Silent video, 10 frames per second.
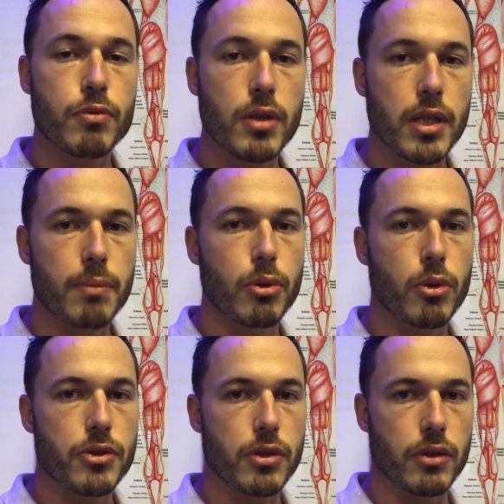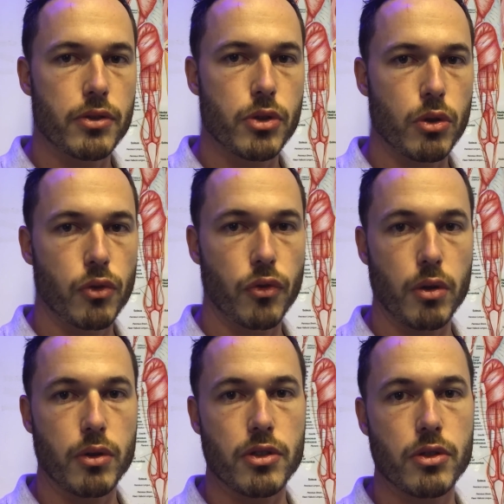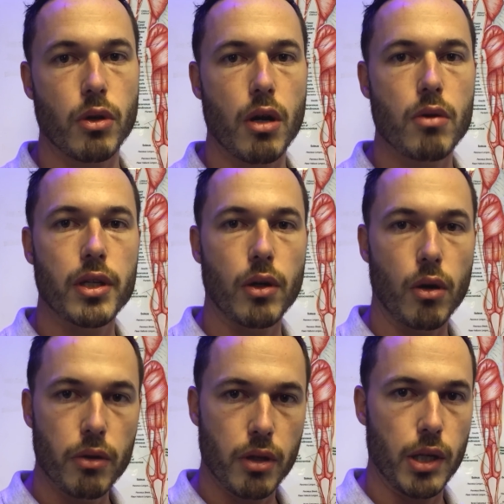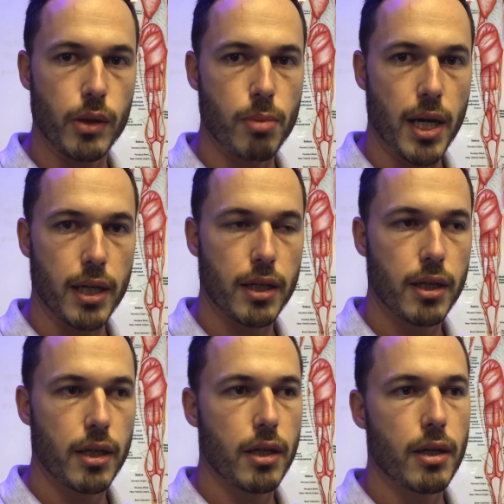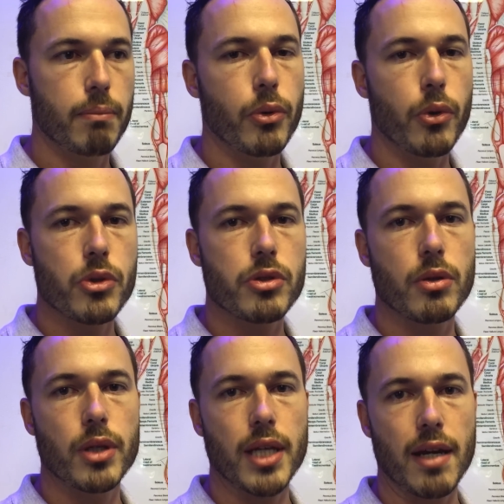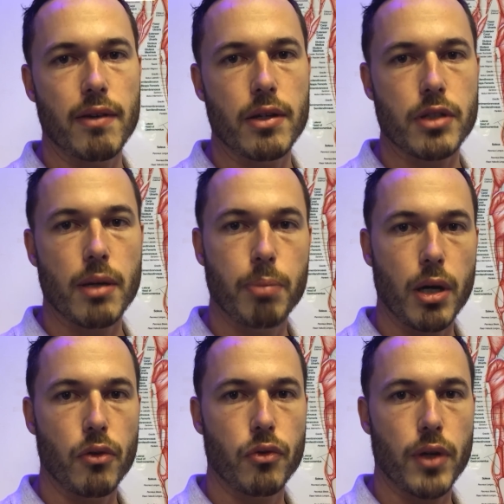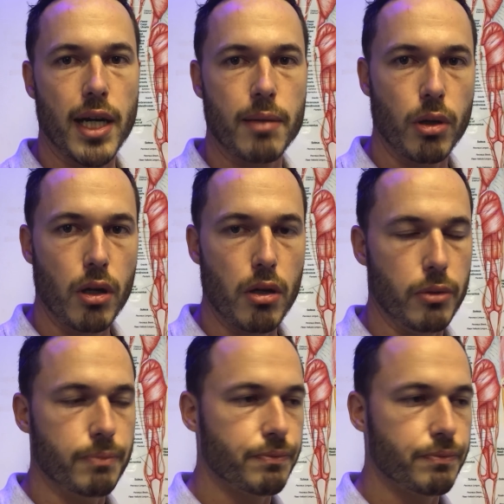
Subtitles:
really important to focus not only on the lower back, but also the areas above and below.